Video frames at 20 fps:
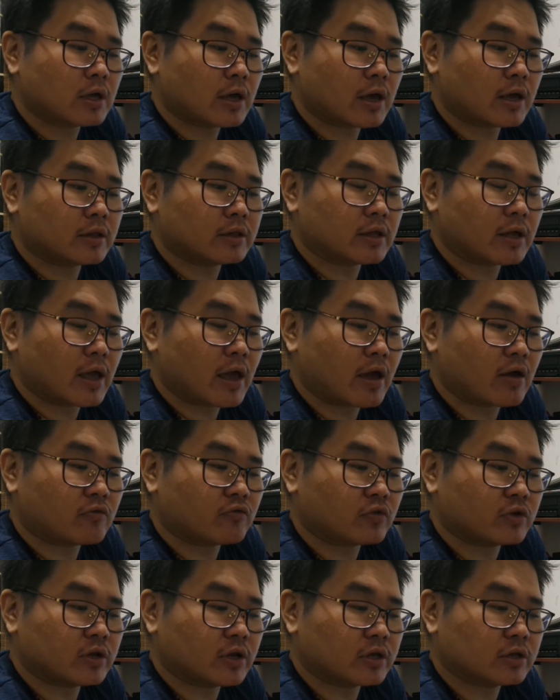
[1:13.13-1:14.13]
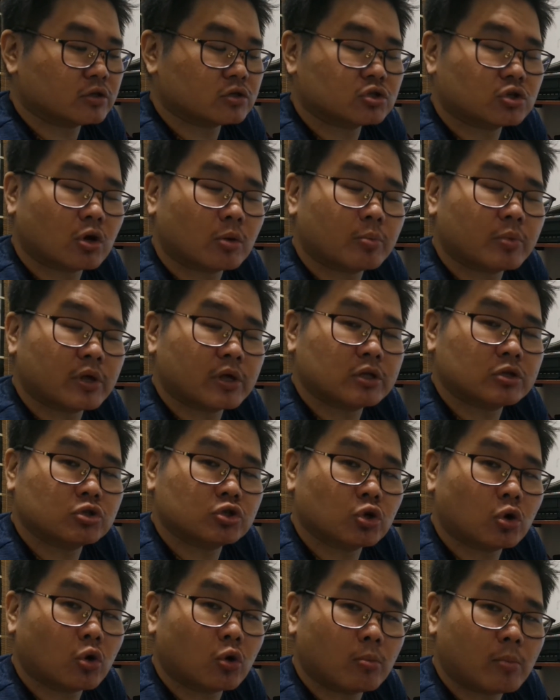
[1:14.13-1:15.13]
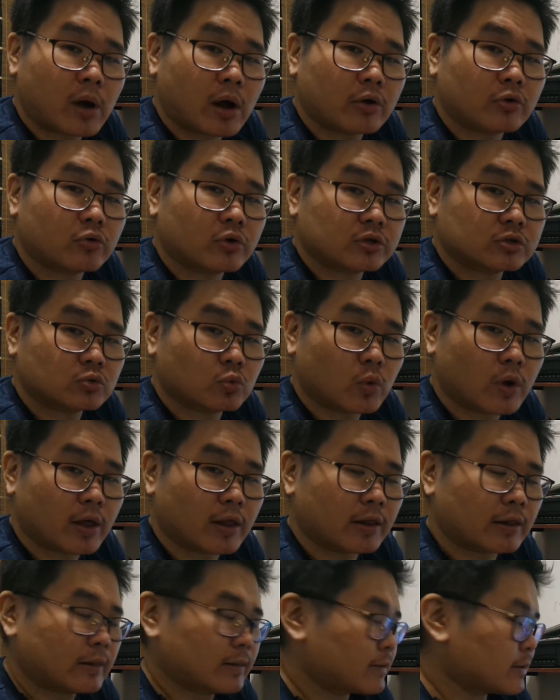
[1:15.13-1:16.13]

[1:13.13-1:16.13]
and they have another shop in Johor Bahru as well.